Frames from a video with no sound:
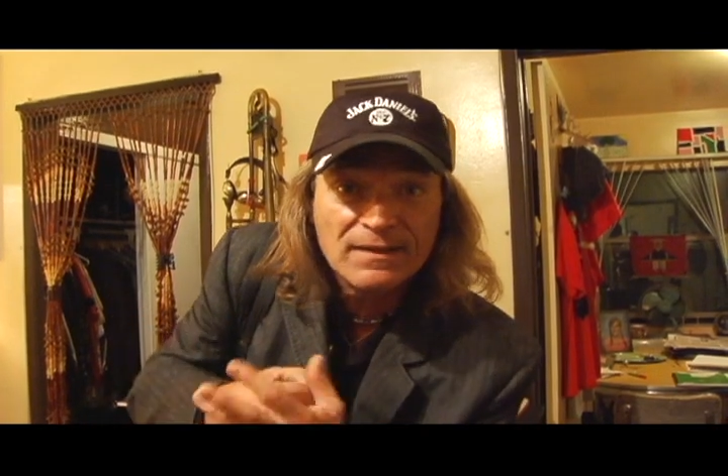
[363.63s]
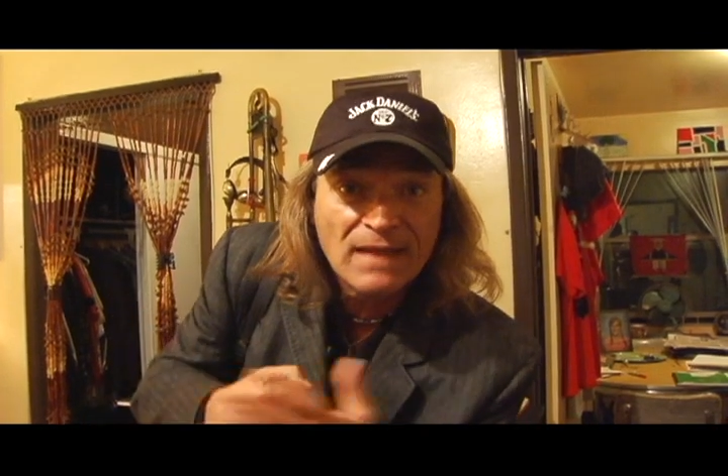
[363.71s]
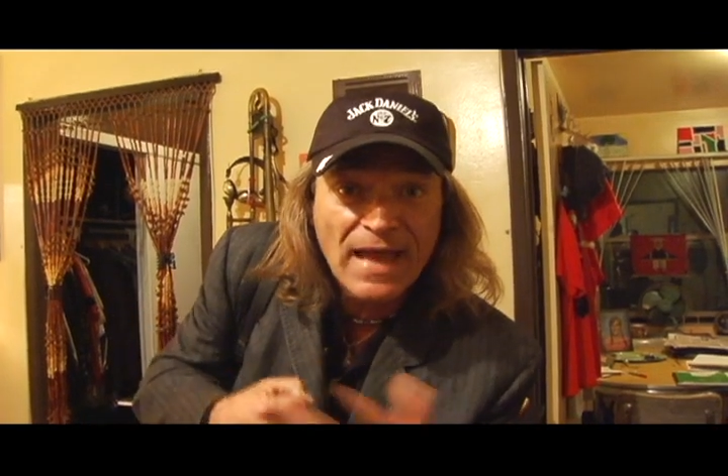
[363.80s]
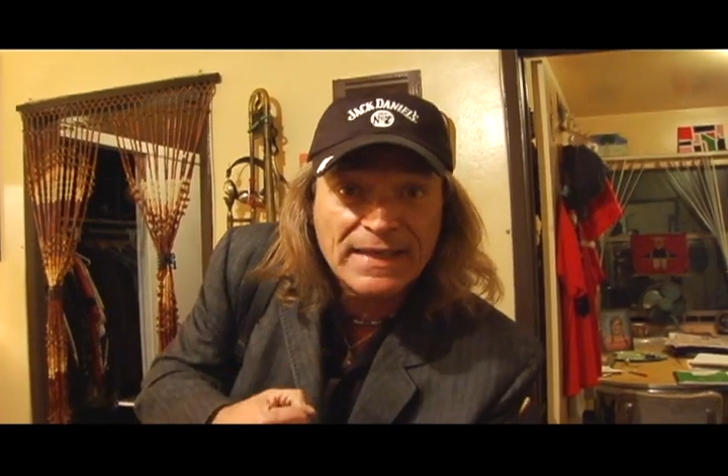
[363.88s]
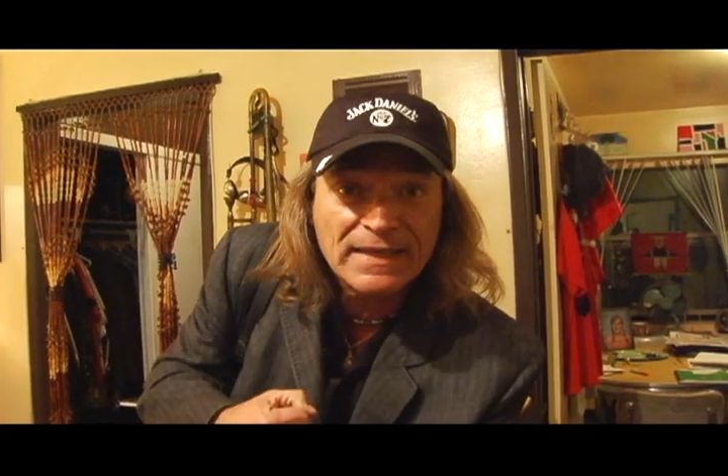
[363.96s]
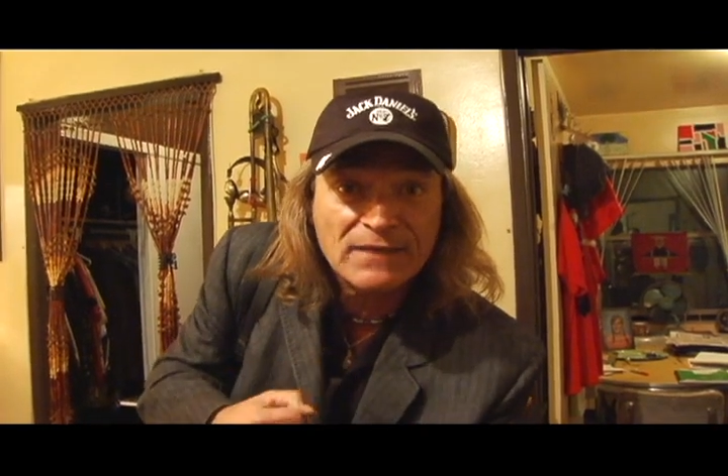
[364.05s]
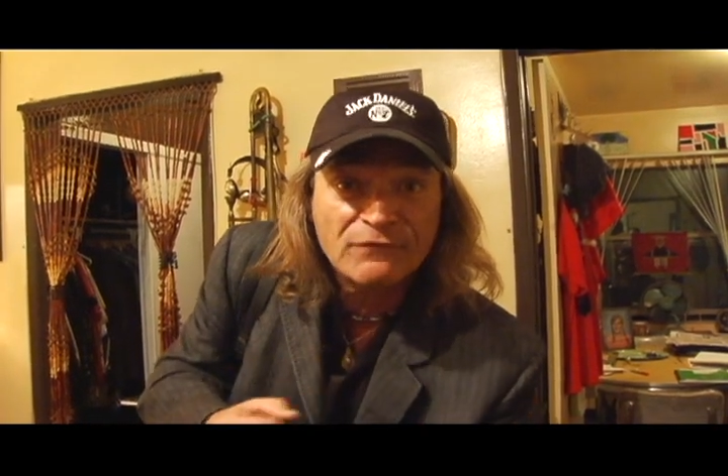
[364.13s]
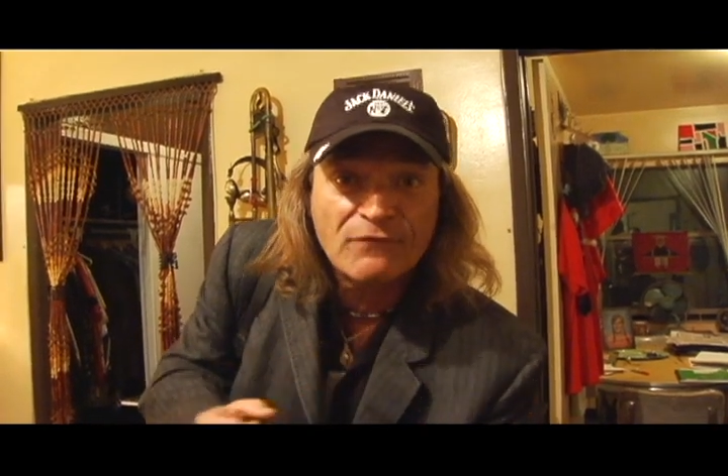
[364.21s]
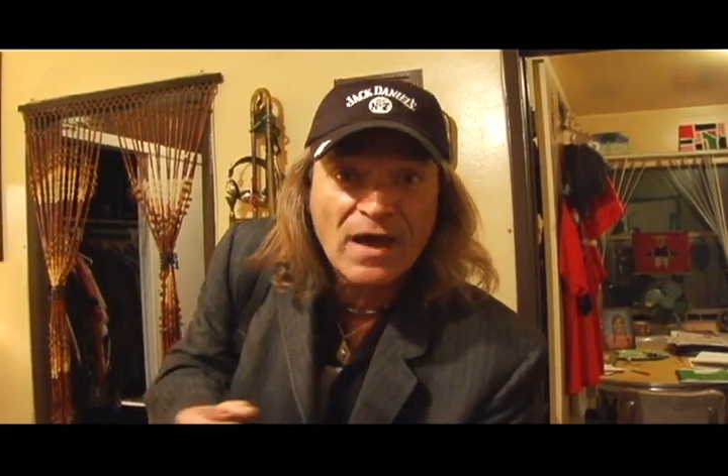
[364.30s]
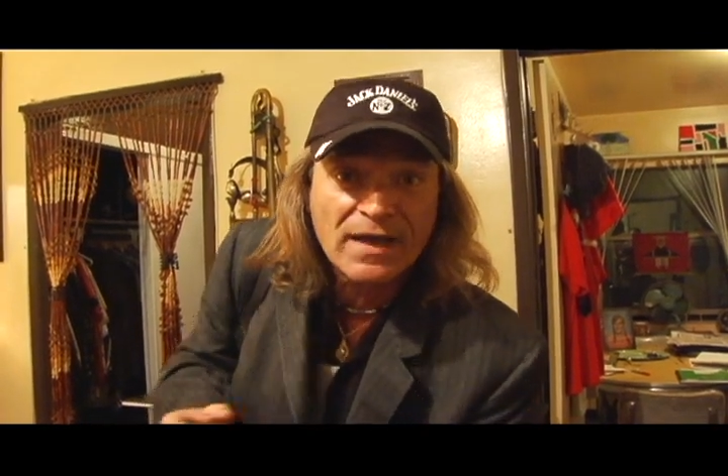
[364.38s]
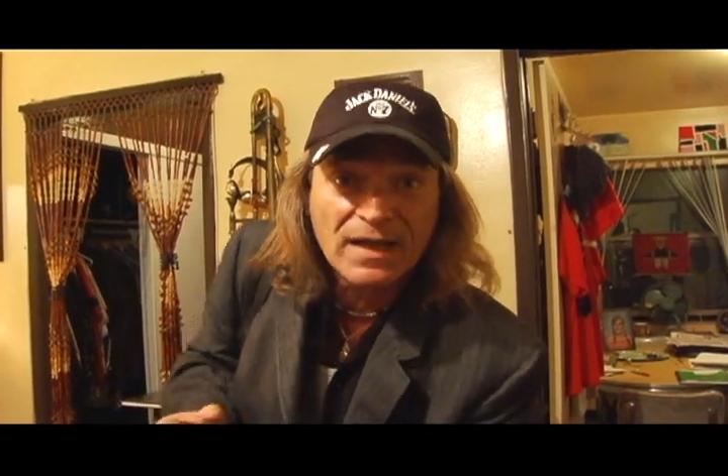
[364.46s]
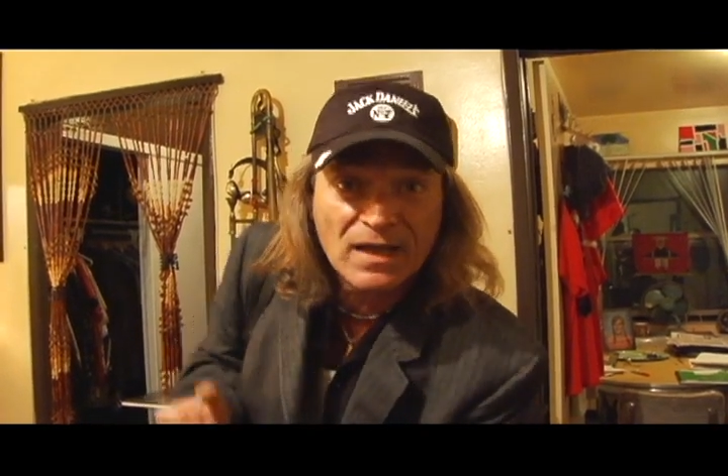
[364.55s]
Nike
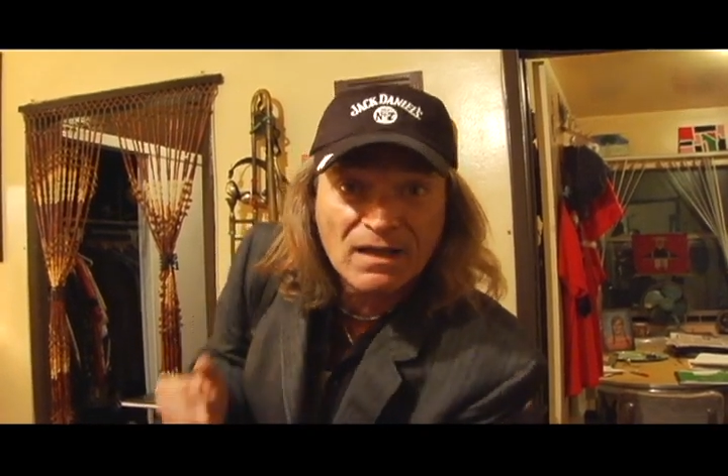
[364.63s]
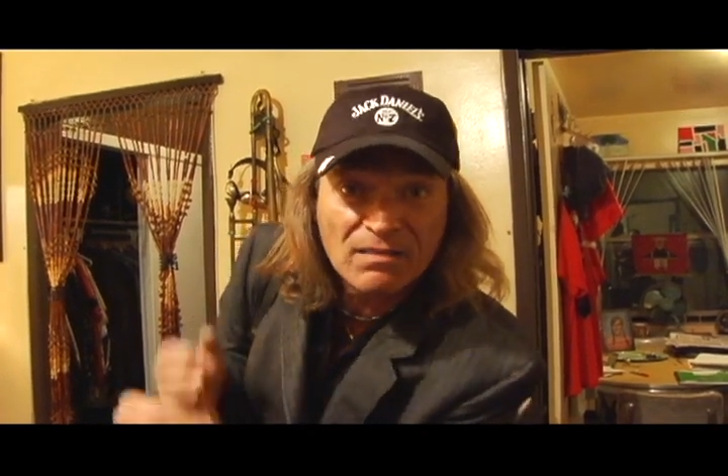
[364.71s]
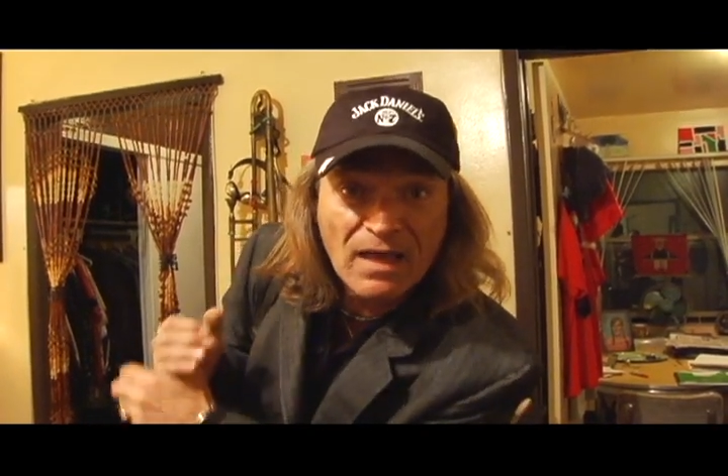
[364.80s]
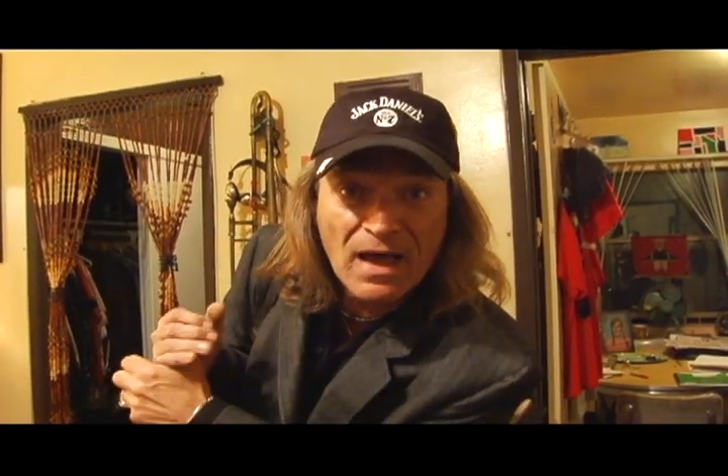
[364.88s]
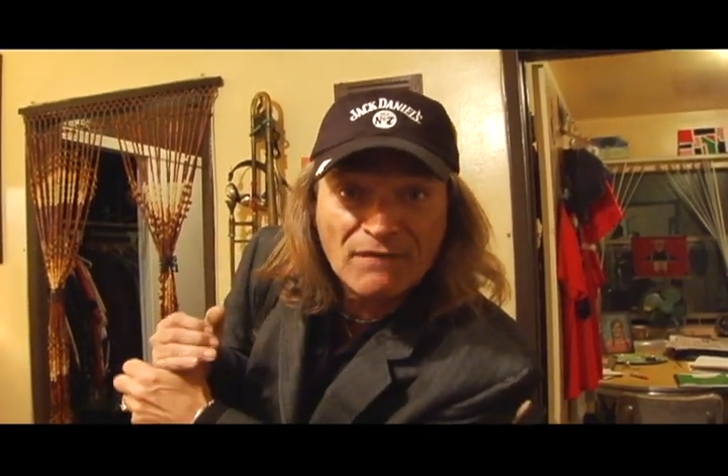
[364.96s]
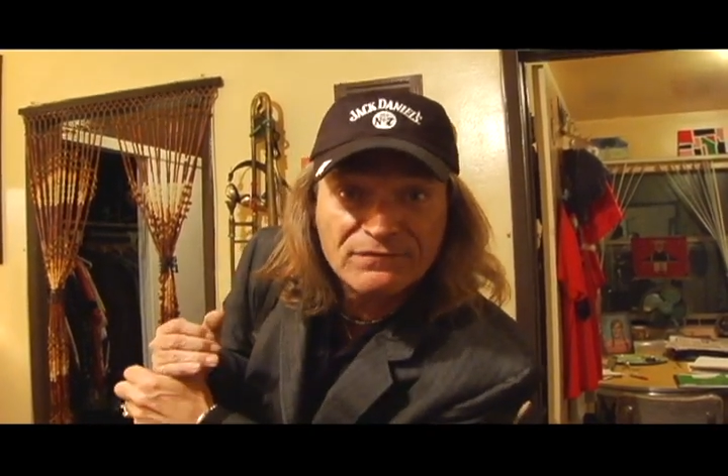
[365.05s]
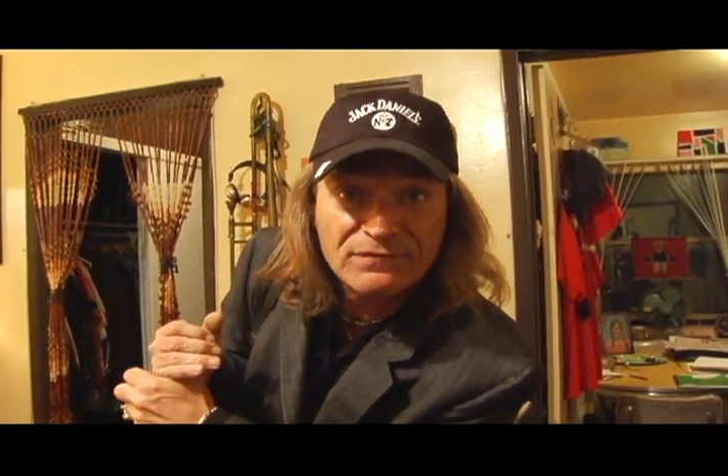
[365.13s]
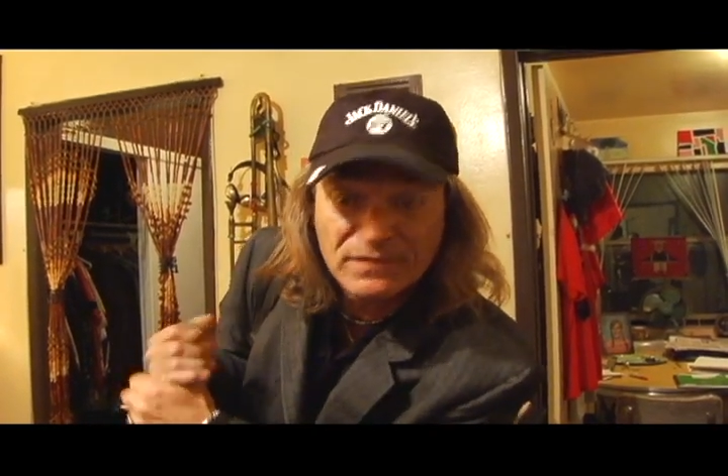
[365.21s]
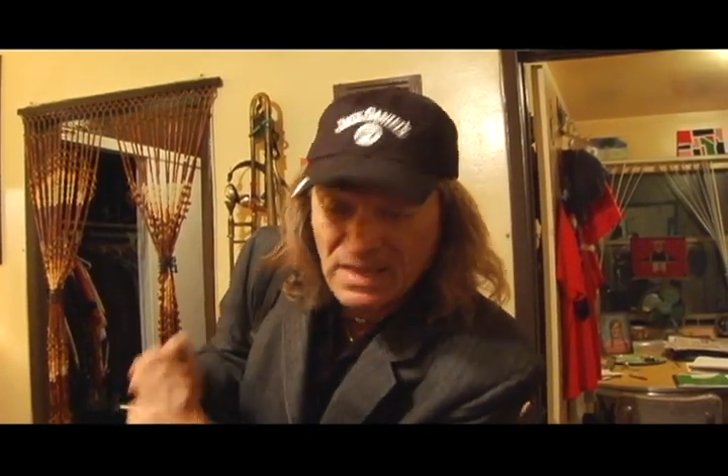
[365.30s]
fucking glove.